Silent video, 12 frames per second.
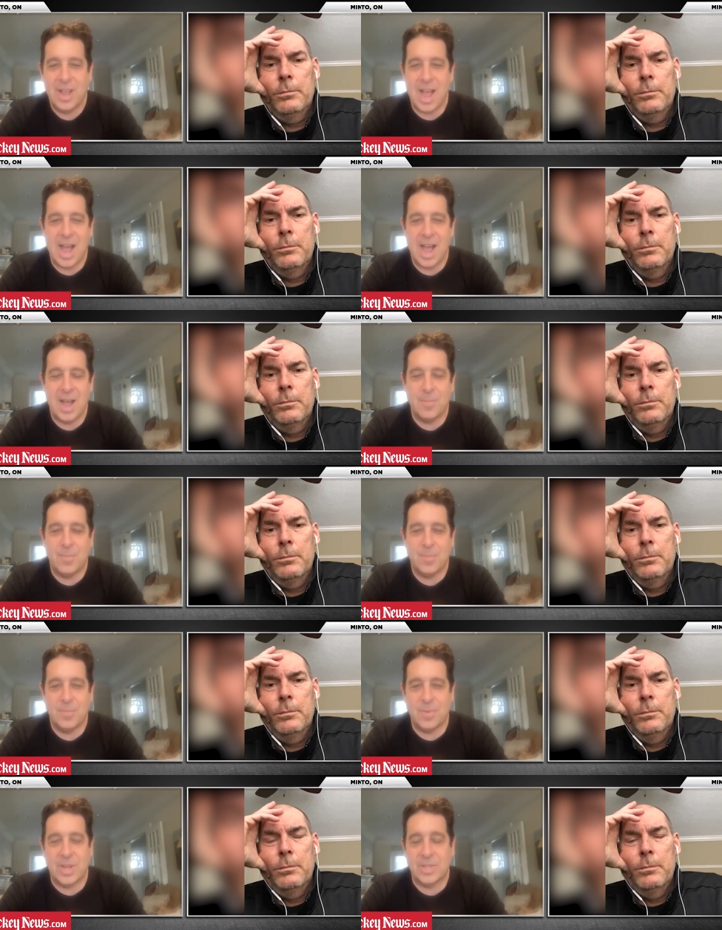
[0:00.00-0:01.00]

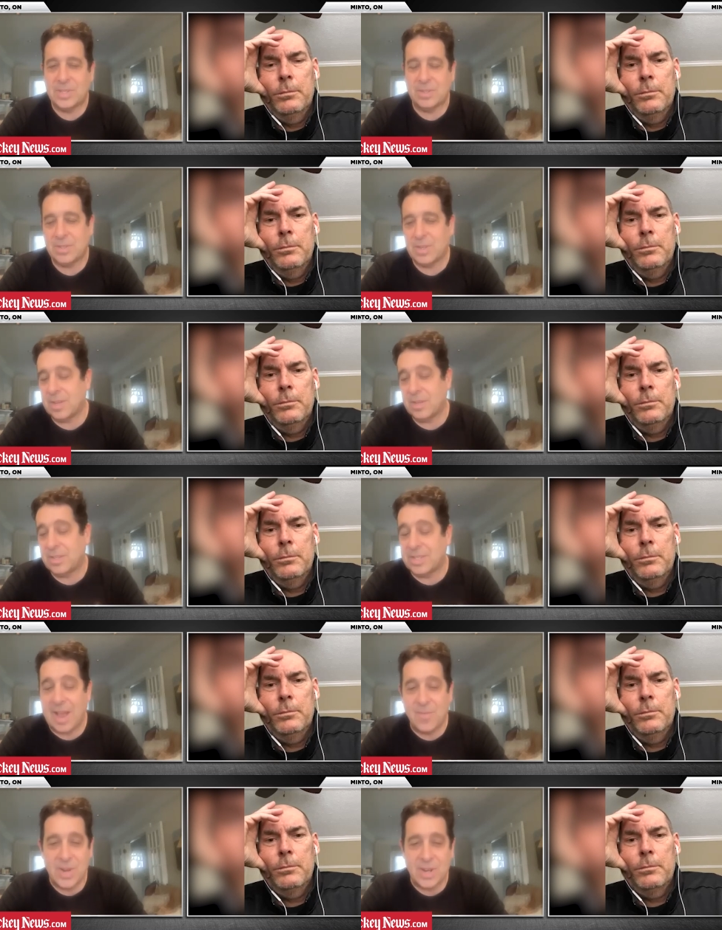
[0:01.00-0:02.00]
Speaker 1: um, a,
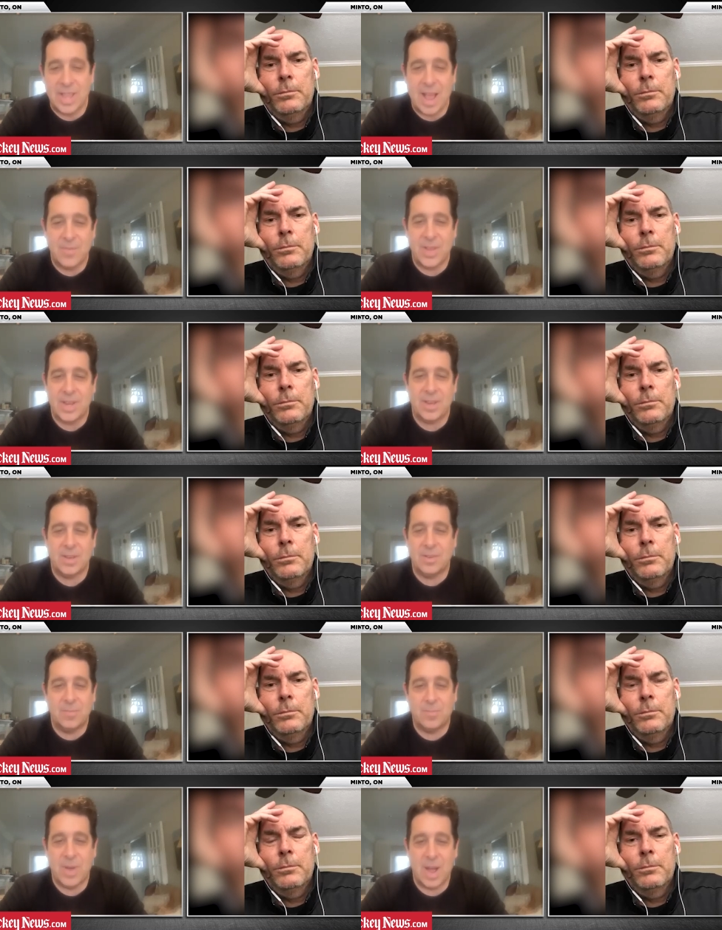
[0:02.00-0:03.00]
7-Eleven
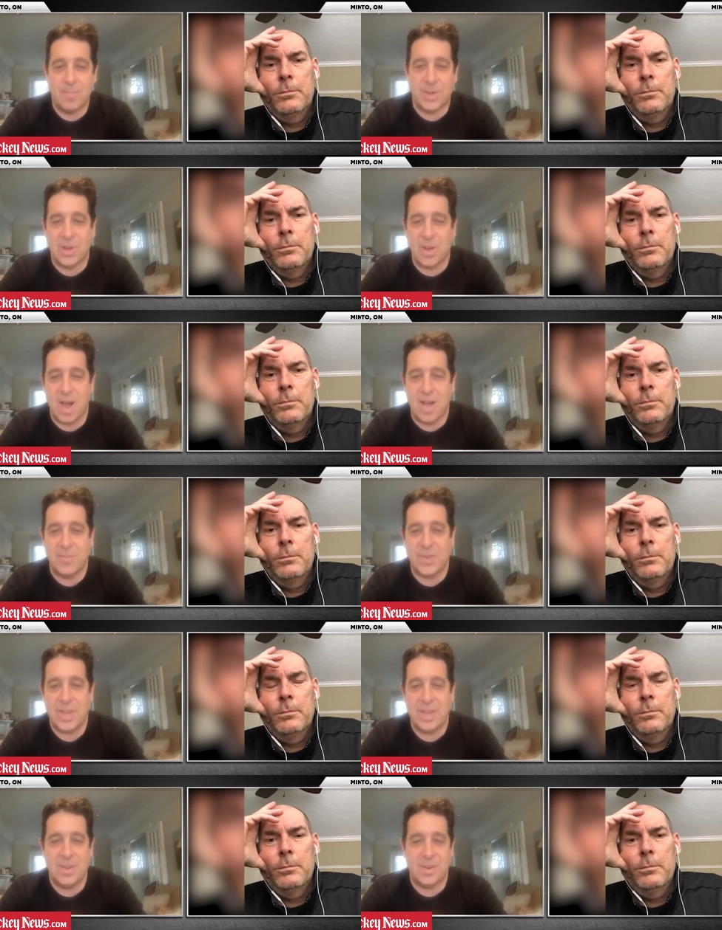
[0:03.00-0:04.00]
and pump a
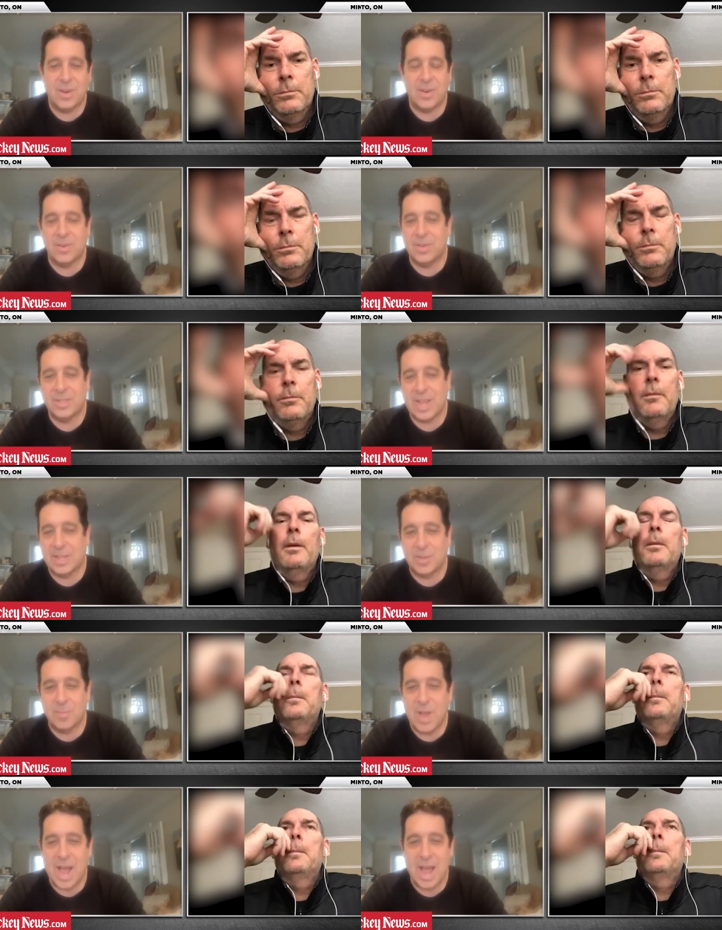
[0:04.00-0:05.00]
coffee, or it
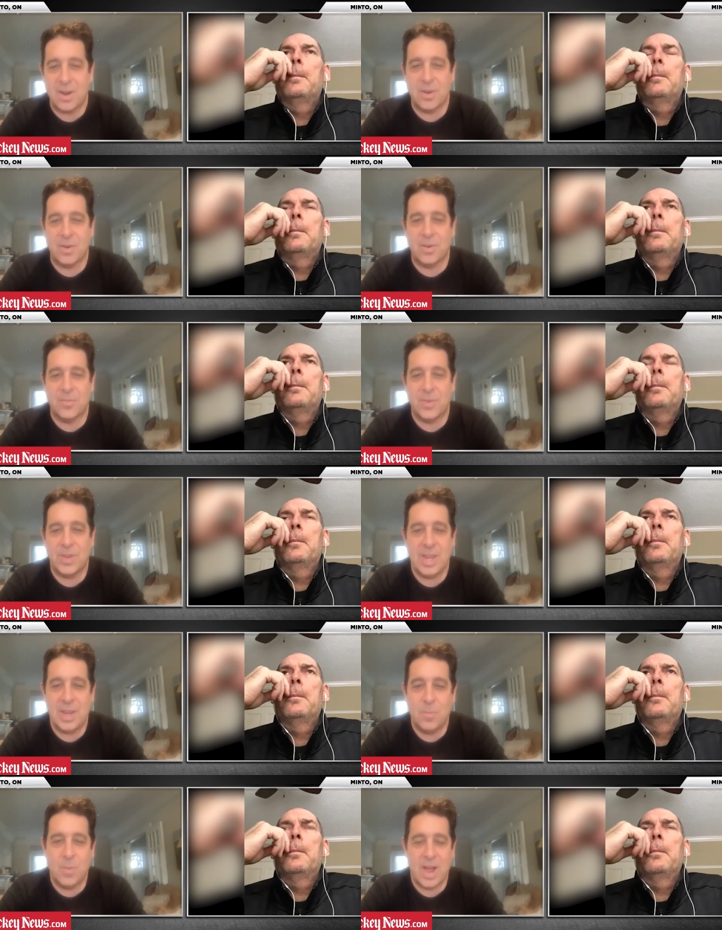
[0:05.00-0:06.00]
doesn't matter, or if you
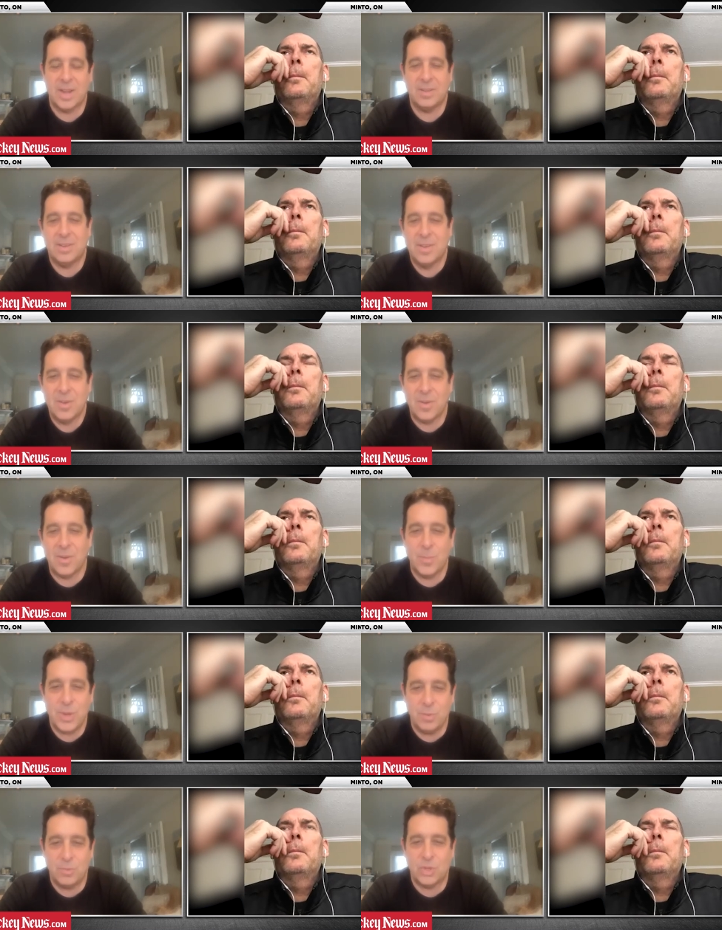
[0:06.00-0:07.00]
need one, or
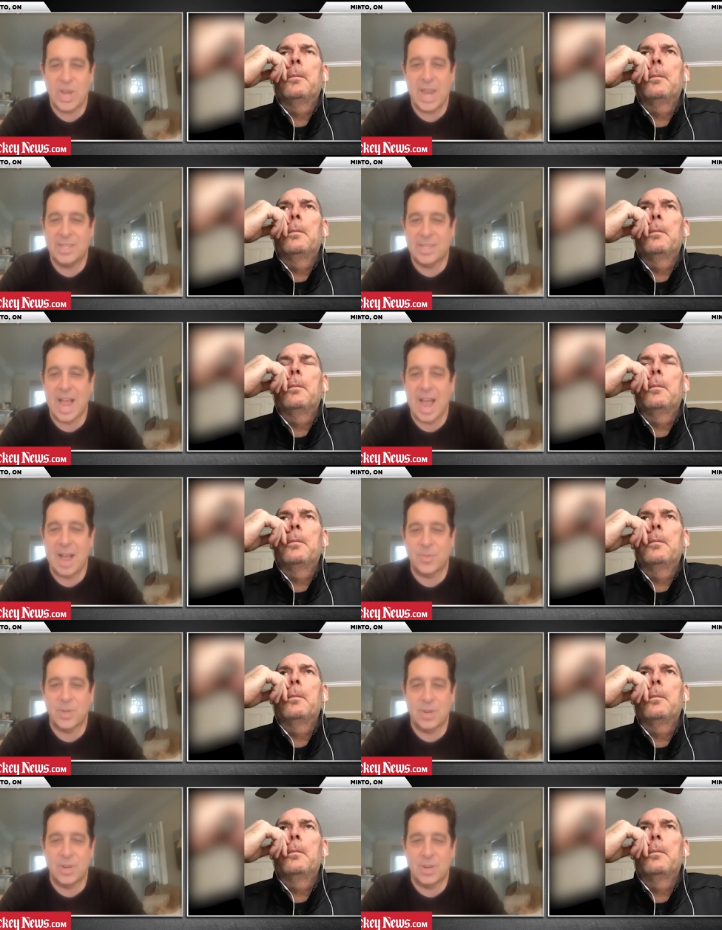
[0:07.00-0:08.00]
will you chase
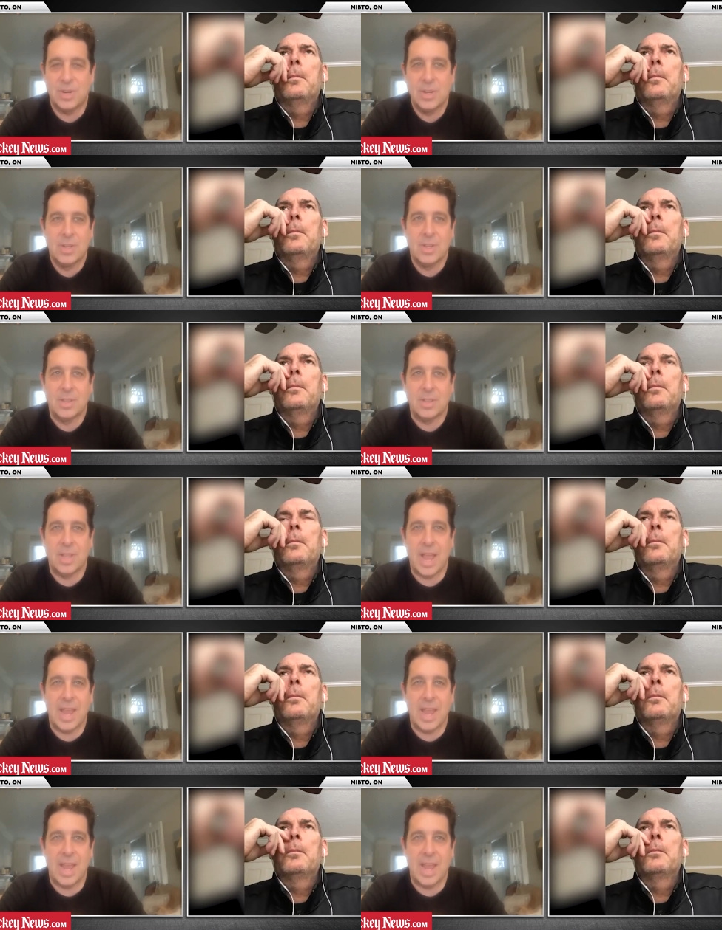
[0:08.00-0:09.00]
after
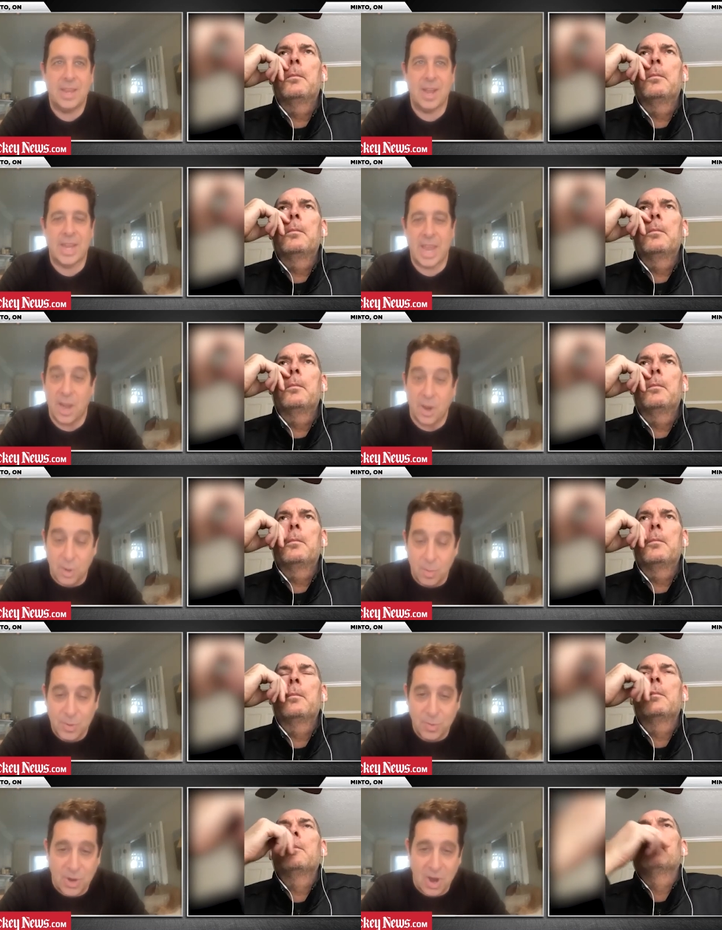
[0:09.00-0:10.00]
like a Caribou